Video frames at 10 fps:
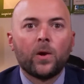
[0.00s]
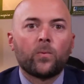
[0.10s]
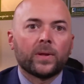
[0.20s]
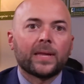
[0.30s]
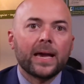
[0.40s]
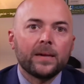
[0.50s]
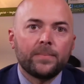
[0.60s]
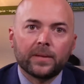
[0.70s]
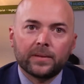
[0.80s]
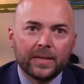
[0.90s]

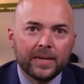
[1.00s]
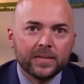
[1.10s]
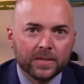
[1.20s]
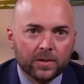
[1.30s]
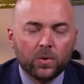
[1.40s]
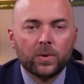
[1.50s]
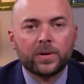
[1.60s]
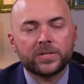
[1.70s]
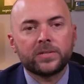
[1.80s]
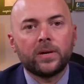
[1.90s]
Reliability is a
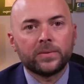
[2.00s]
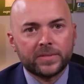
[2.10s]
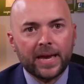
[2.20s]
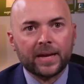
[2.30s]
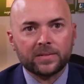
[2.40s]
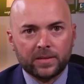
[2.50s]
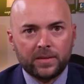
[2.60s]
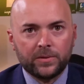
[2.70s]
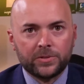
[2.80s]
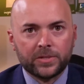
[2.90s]
cornerstone to
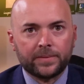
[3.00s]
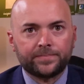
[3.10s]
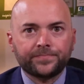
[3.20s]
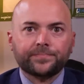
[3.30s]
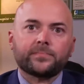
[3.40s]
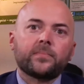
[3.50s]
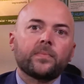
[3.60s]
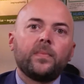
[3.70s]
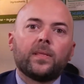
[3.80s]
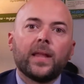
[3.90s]
execution.
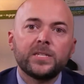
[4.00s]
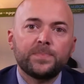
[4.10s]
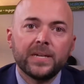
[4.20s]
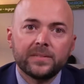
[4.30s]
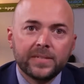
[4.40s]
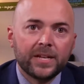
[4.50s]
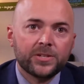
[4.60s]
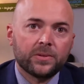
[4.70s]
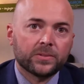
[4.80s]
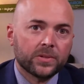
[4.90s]
Let's be
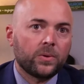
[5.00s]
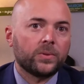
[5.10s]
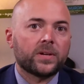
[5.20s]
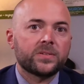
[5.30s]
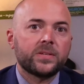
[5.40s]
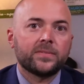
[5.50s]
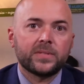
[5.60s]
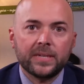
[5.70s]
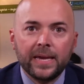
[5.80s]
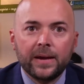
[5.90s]
intentional to hold ourselves
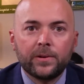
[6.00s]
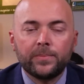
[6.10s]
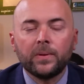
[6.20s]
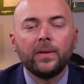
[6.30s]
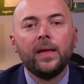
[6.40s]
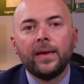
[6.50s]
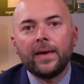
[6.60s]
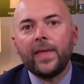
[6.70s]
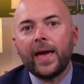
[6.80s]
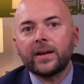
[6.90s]
accountable
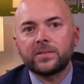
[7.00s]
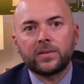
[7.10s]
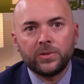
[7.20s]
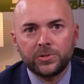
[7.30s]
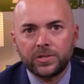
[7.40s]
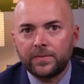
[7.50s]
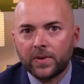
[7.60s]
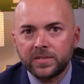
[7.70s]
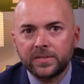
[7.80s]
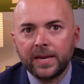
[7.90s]
in the execution of
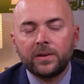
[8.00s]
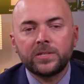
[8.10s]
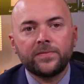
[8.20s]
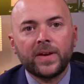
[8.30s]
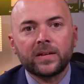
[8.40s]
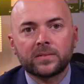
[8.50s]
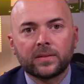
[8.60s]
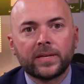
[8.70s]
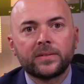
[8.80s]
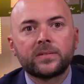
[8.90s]
our standards of
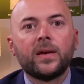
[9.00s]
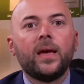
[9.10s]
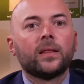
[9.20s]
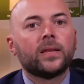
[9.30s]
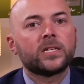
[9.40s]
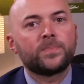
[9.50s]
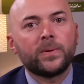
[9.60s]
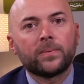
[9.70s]
excellence. Let's be